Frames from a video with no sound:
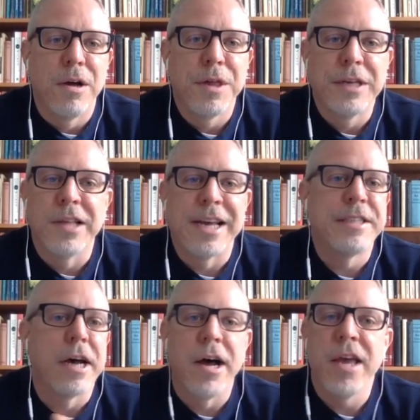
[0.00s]
things like
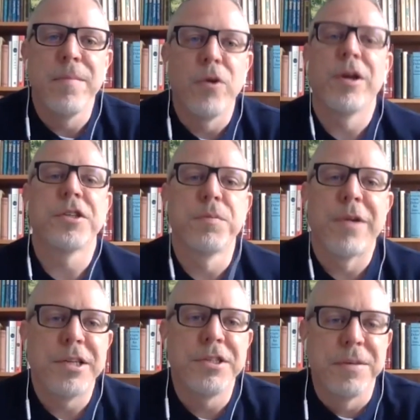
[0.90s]
time are
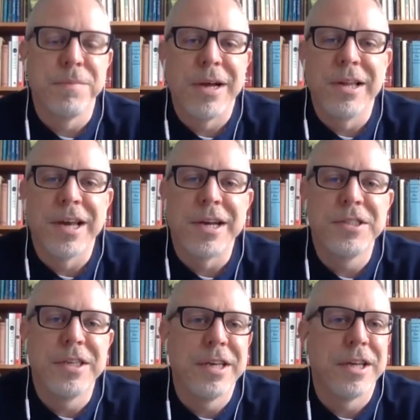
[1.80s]
expressed in
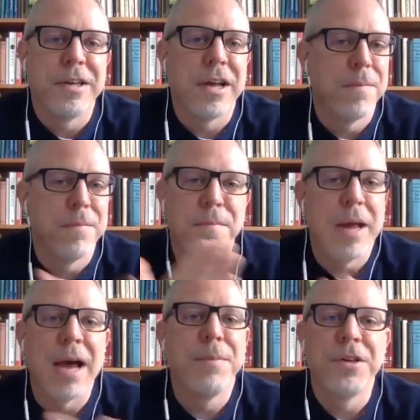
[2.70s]
Malagasy, and I'm
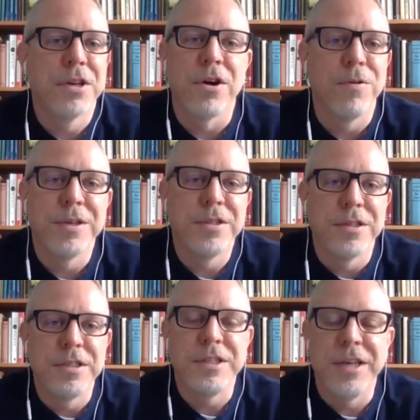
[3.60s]
happy to go
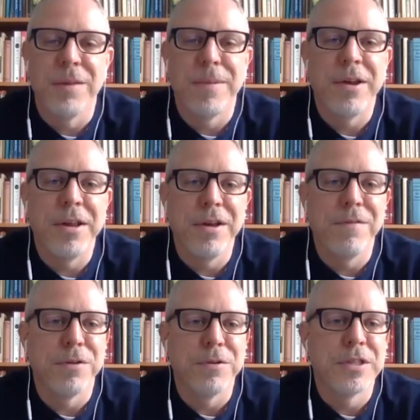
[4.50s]
into detail about any
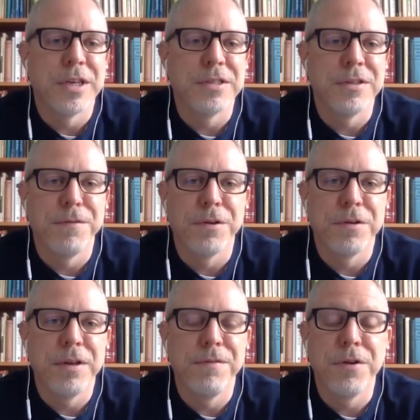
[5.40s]
of those things if
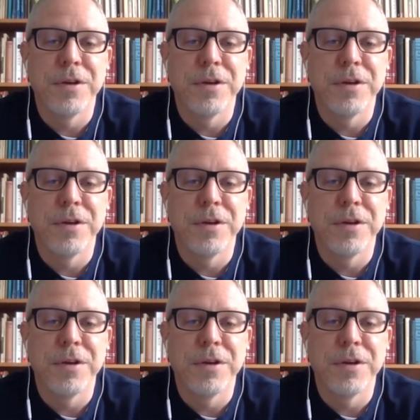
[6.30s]
you're